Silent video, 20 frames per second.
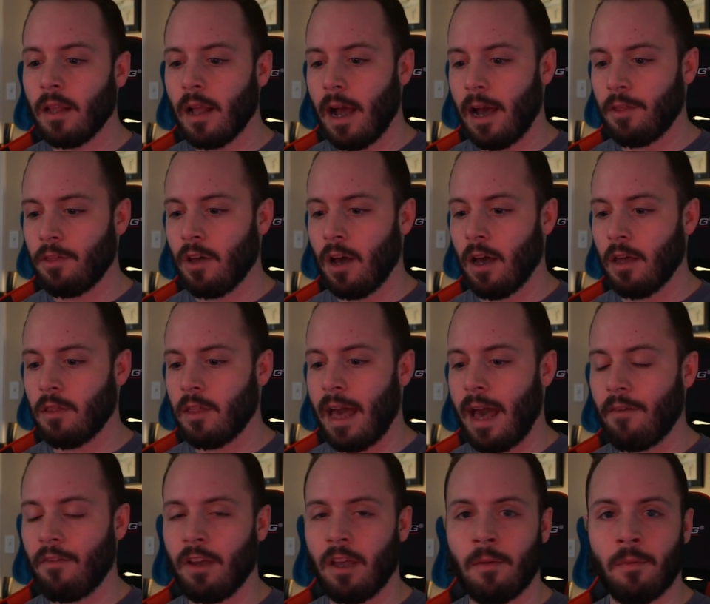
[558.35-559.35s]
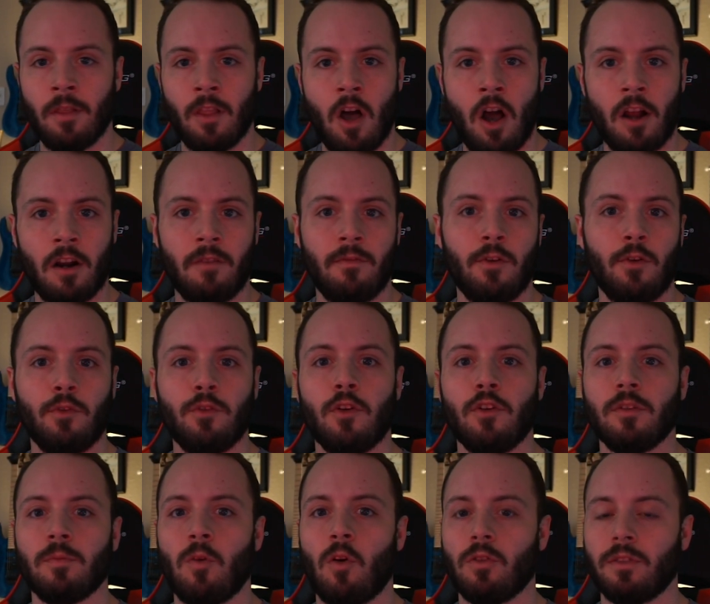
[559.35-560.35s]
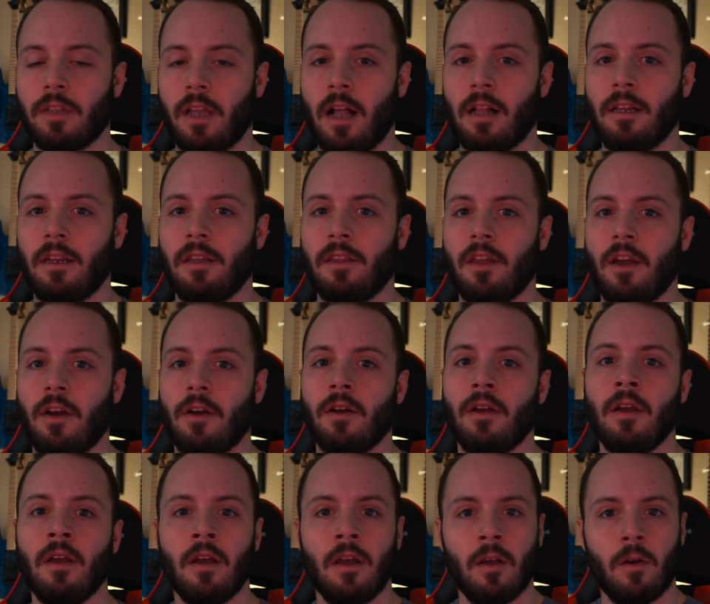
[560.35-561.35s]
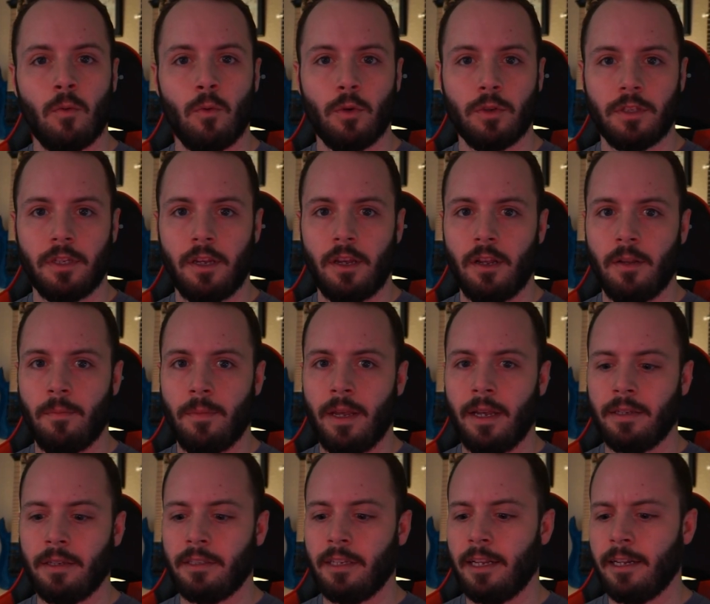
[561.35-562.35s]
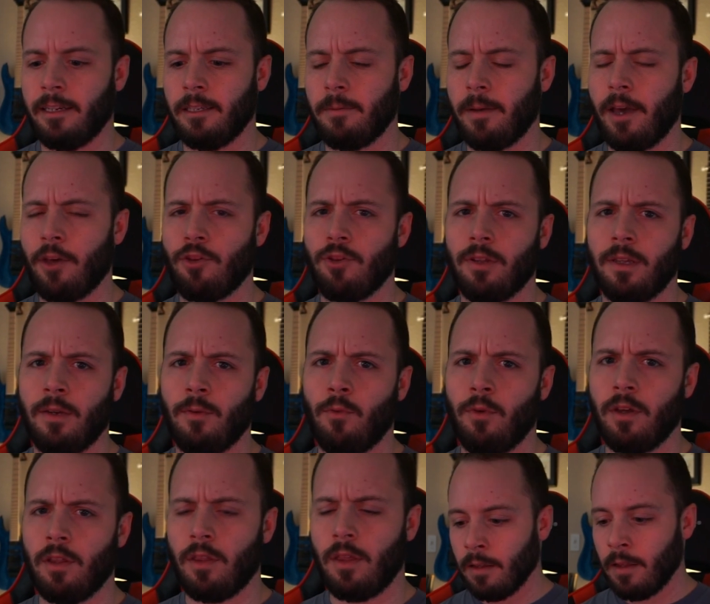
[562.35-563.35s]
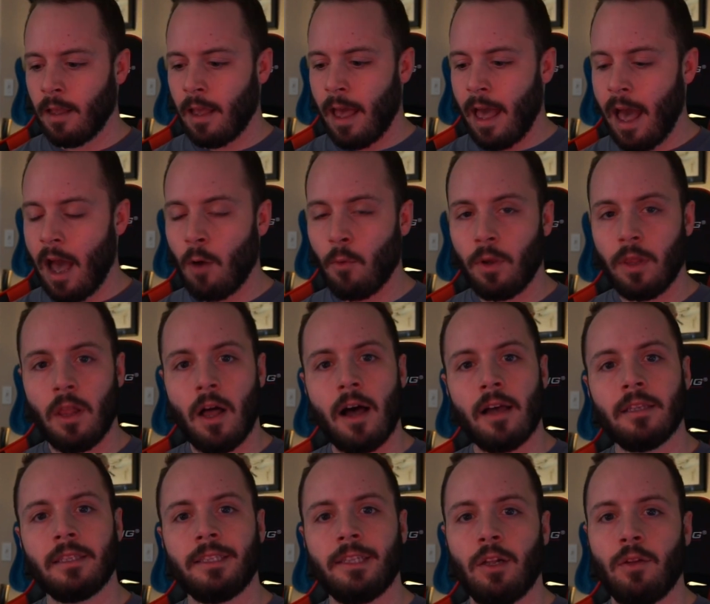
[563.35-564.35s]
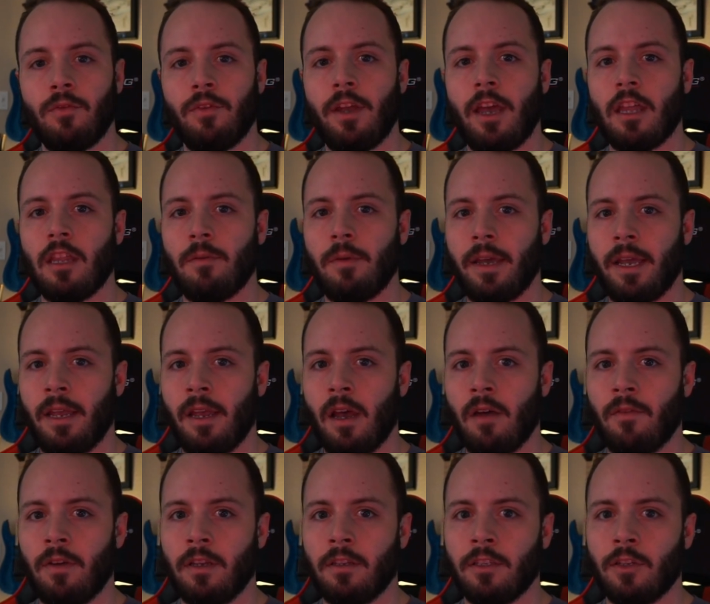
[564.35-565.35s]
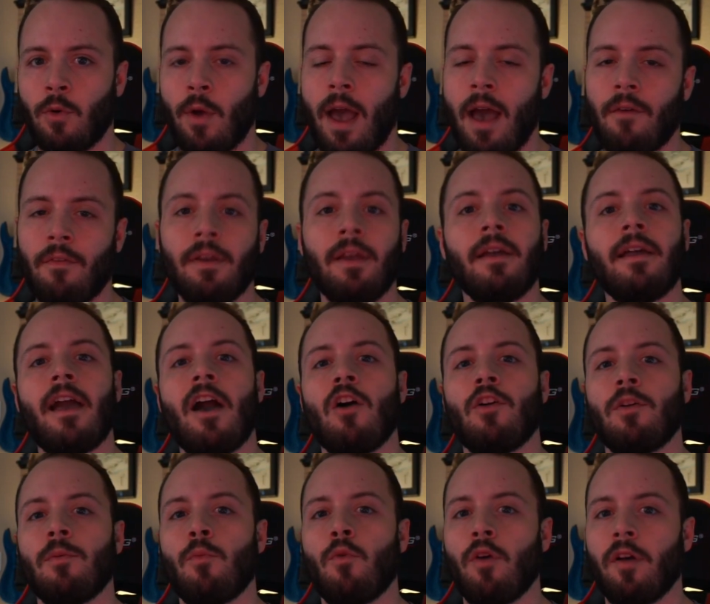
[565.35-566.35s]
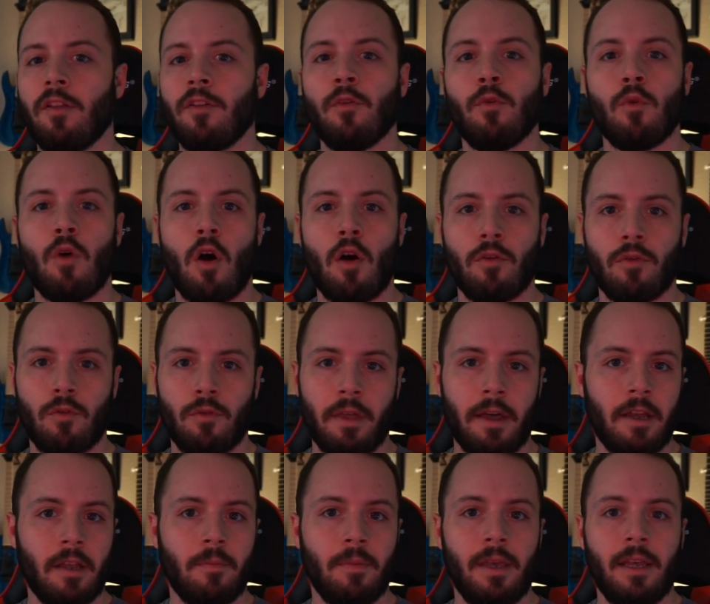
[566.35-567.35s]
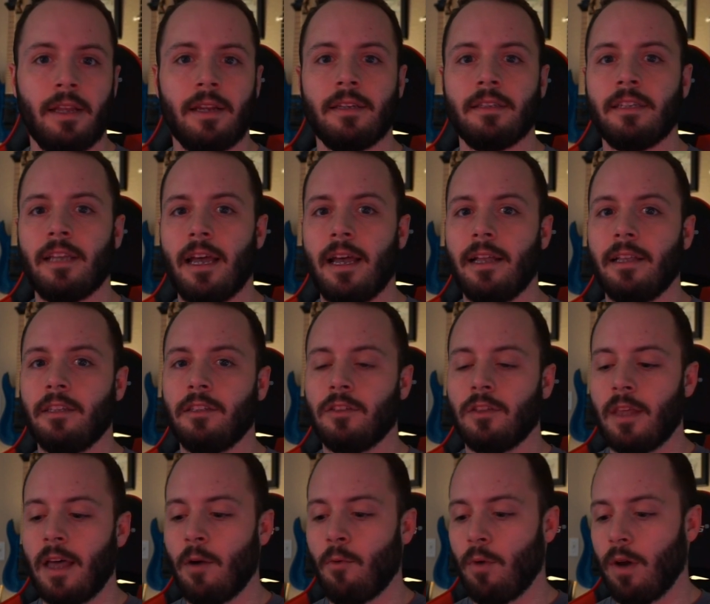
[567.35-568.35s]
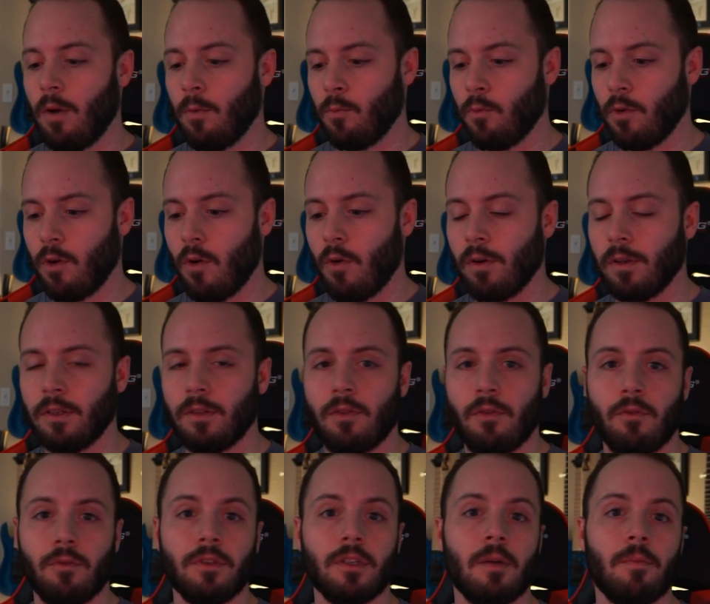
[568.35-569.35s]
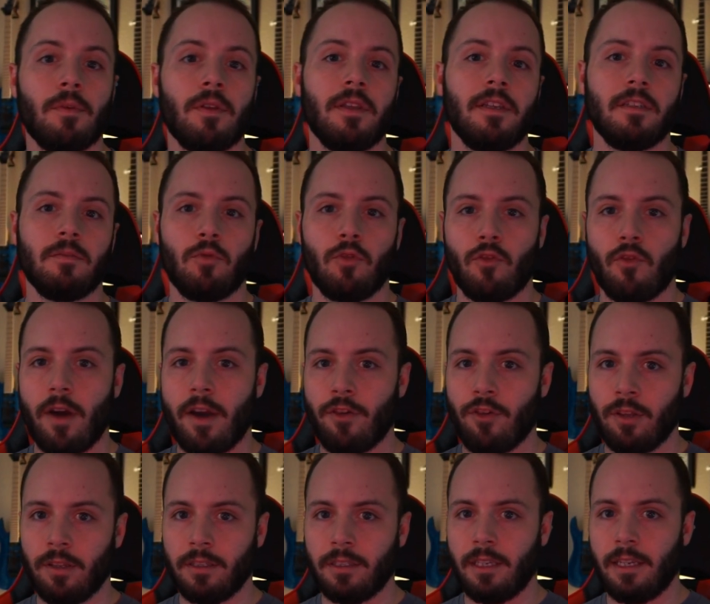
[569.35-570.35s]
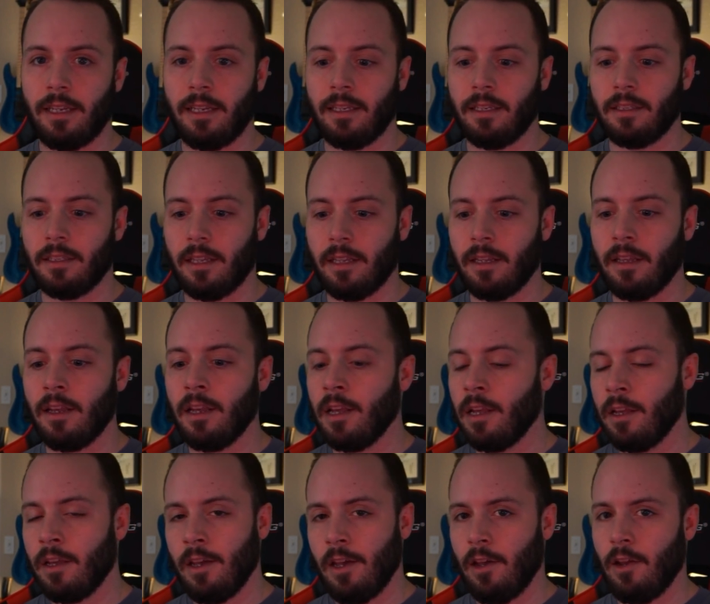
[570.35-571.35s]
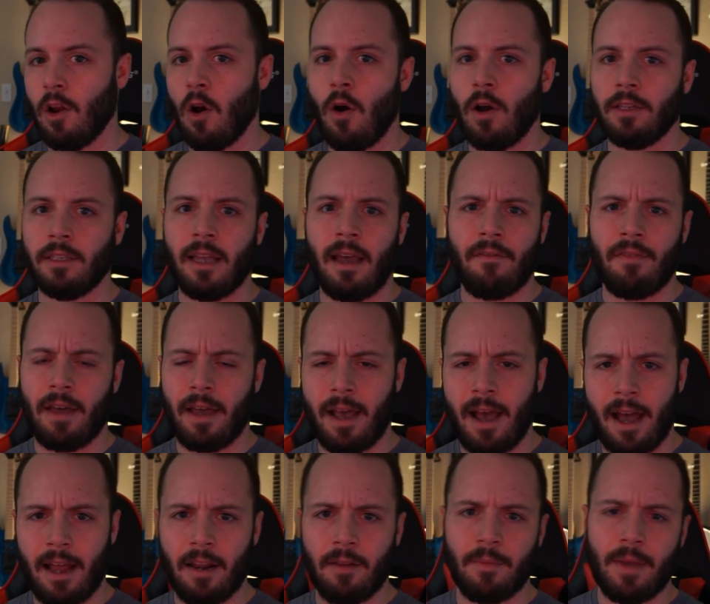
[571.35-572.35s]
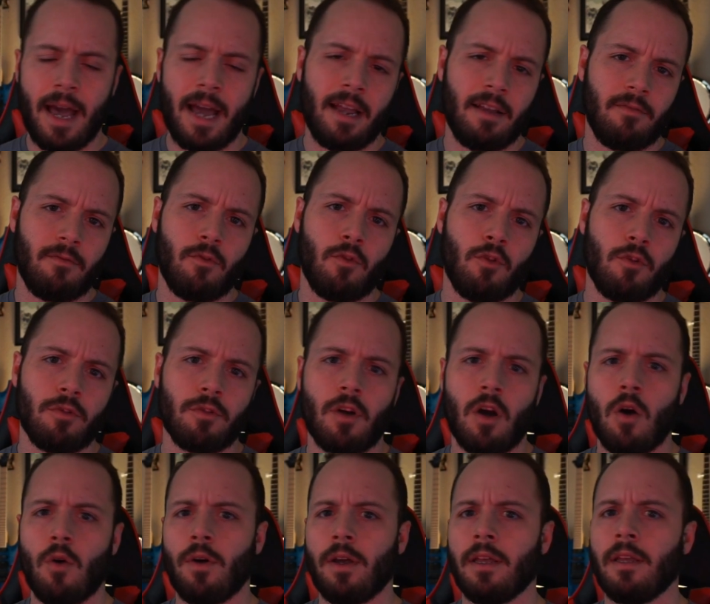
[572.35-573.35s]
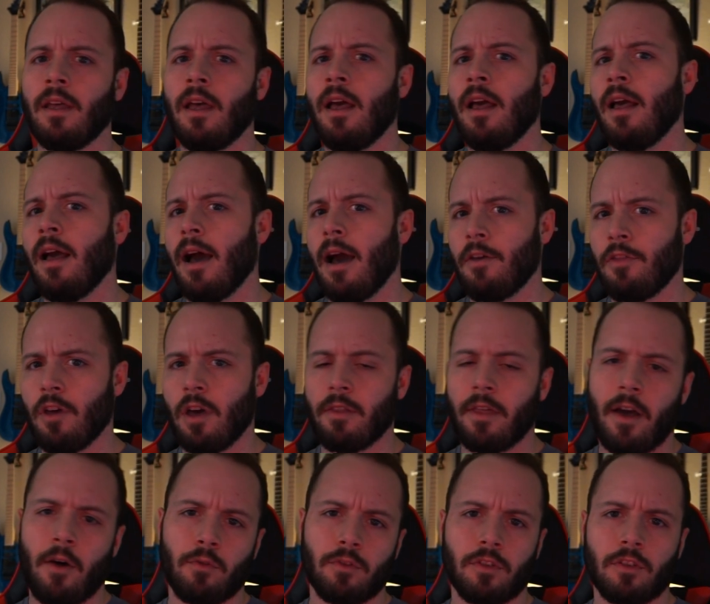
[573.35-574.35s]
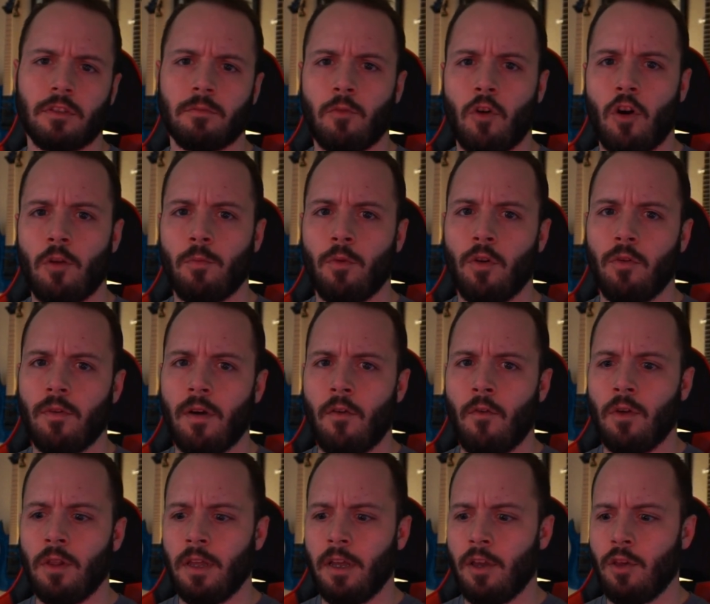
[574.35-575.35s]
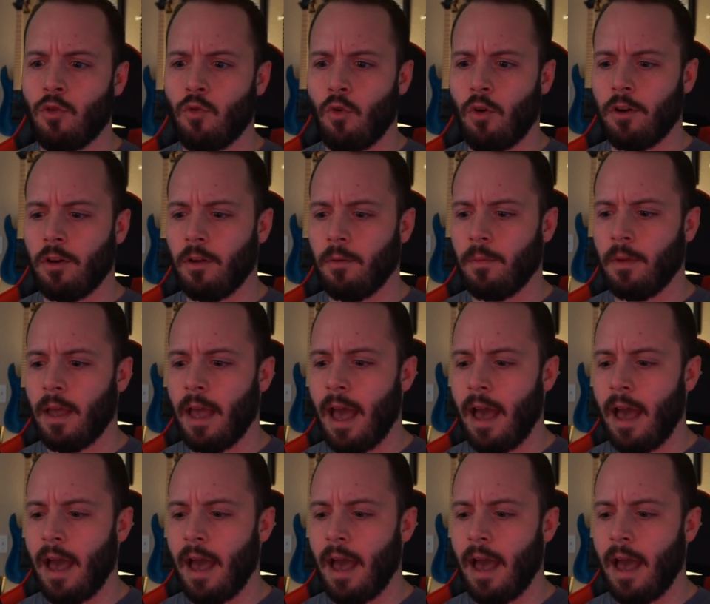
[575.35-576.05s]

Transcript: I thought having a lot of Uto's personality in there was a good mix, and especially with how we lost Sylvie at the beginning of it, so having a counterpoint to Arthur that could be in his head, so that when we're going through some of these progression scenes, then you'd always have that kind of back and forth going. I thought that was a smart move. I really enjoyed him.